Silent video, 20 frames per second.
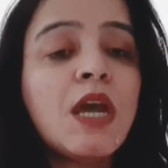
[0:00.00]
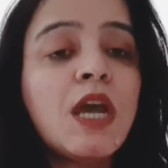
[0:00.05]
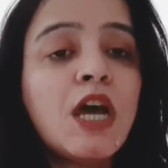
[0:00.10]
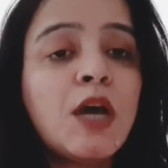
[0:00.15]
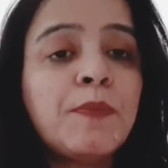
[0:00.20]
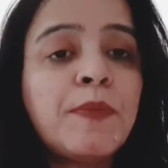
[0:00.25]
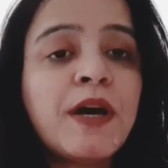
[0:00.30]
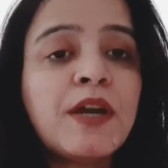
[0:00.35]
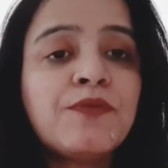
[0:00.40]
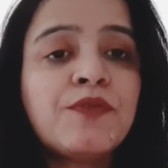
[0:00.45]

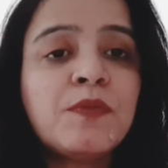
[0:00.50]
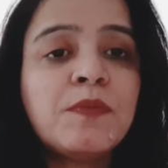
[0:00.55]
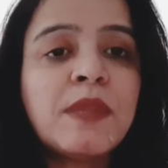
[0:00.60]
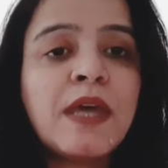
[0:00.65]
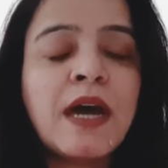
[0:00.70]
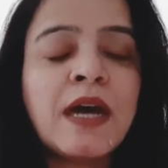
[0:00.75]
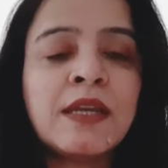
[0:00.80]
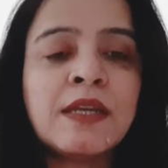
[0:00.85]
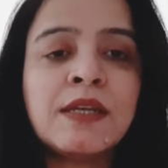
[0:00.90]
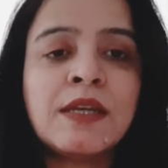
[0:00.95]
Apart from
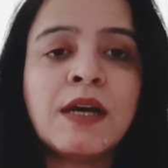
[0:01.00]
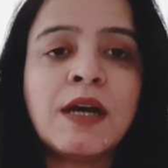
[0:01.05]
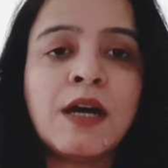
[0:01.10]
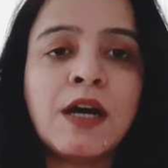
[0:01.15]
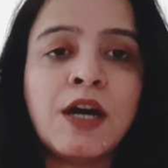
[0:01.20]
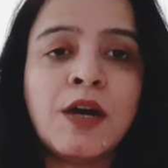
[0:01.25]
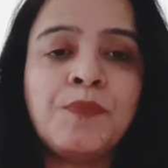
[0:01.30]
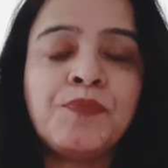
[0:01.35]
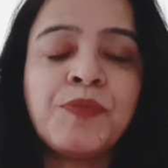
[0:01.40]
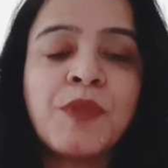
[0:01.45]
that,
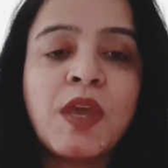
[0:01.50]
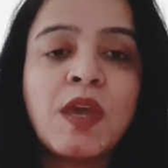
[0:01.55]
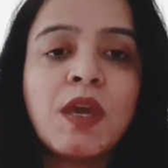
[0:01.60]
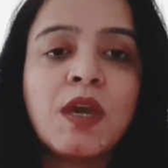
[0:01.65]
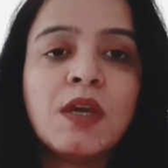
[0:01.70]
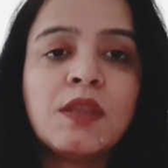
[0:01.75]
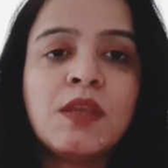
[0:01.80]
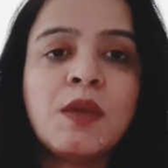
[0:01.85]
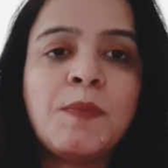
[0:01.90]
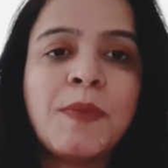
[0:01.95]

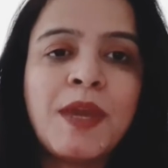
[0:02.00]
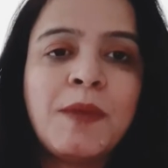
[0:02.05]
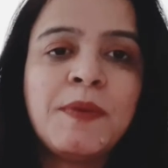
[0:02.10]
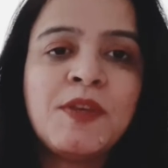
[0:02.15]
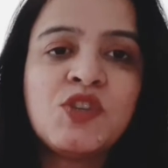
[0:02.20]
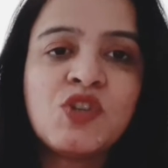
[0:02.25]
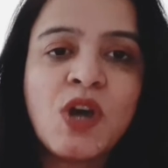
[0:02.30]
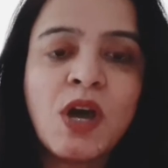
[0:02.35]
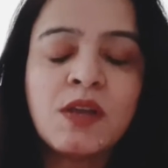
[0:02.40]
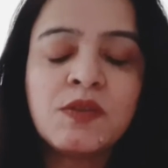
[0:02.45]
there may
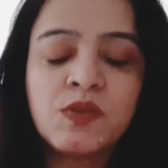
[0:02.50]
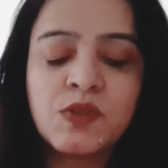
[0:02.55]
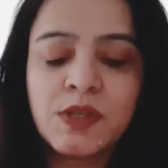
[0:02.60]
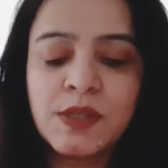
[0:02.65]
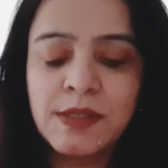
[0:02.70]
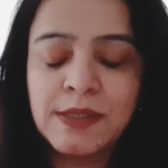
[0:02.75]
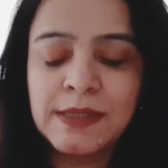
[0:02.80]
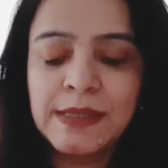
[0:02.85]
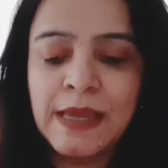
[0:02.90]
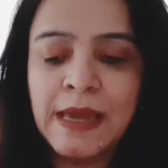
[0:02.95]
be
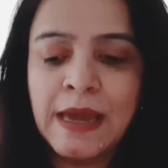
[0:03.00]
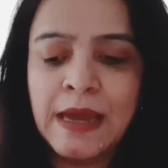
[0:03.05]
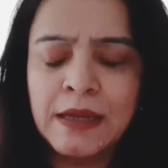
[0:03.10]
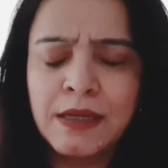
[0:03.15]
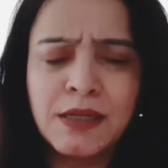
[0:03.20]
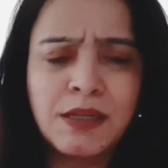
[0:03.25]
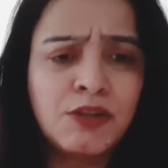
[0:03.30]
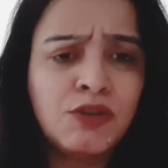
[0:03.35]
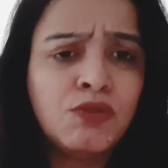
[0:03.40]
chances that